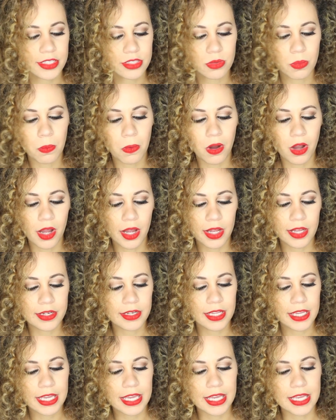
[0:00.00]
this
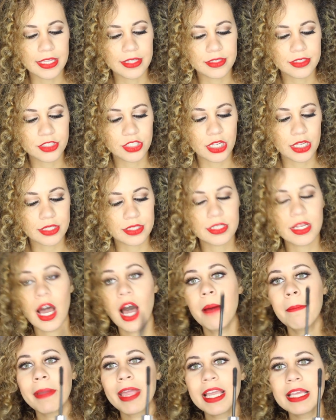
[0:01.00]
wand is just
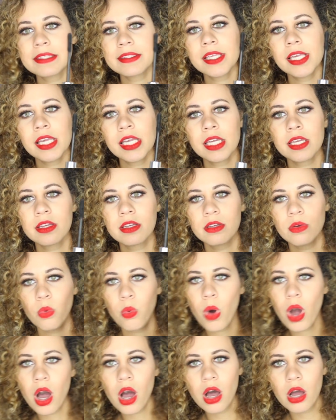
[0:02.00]
amazing.
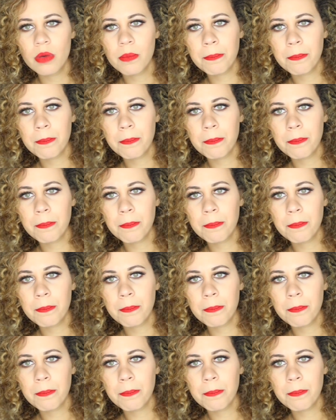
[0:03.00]
Wow.